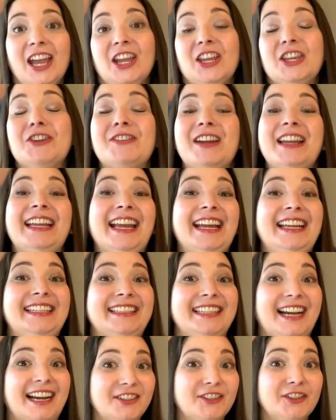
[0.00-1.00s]
You can
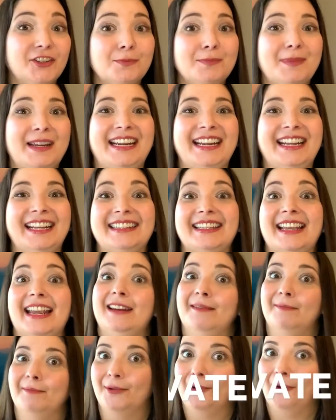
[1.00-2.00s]
conduct your meetings
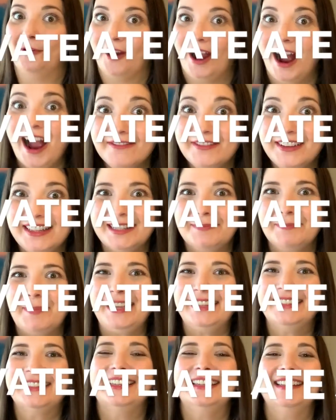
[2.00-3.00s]
in private
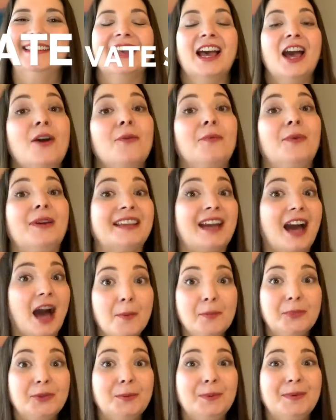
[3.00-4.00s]
spaces with
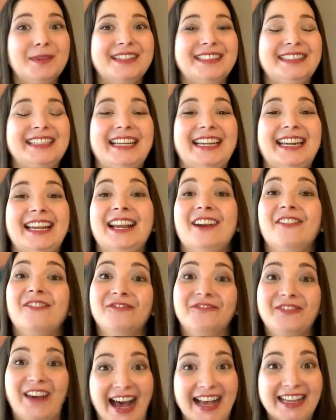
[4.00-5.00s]
comfortable seating,
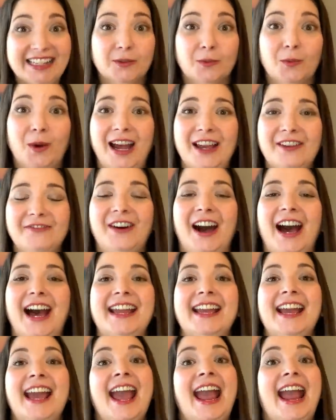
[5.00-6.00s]
fast Wi
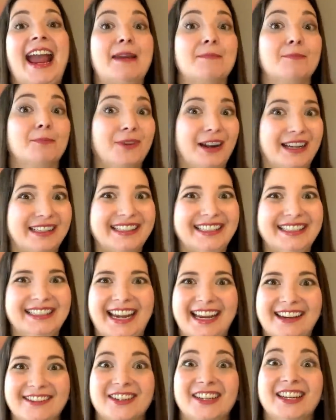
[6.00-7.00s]
Fi, and
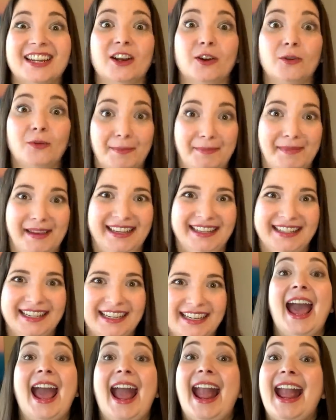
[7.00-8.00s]
presentation equipment.
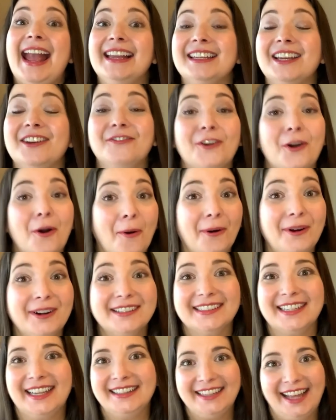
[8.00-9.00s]
And of
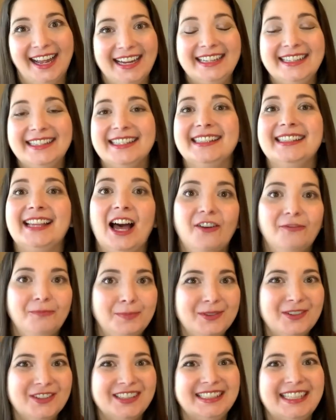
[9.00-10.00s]
course, Alliance's
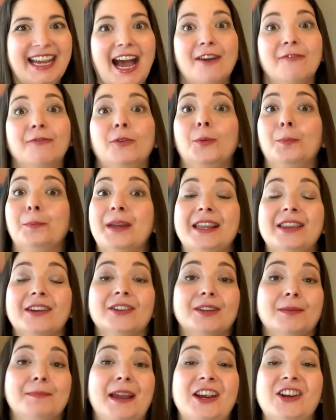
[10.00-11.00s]
helpful staff will be there
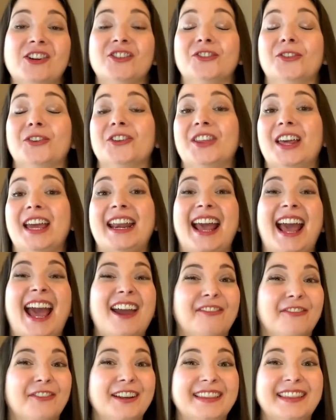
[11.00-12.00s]
to make sure that
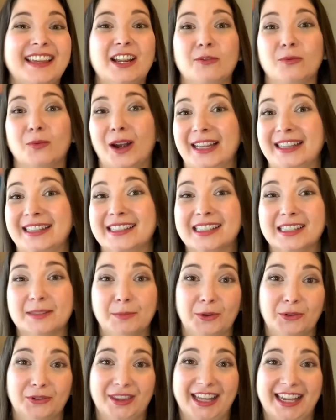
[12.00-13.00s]
everything runs
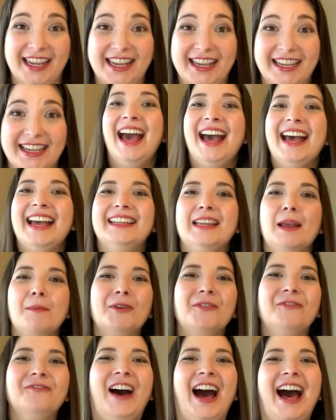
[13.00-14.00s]
smoothly.
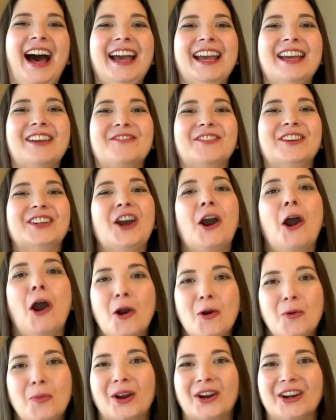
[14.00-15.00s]
Number five,
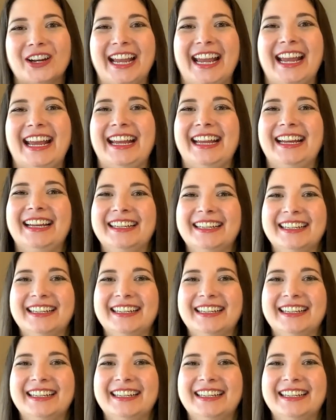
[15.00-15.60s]
co working.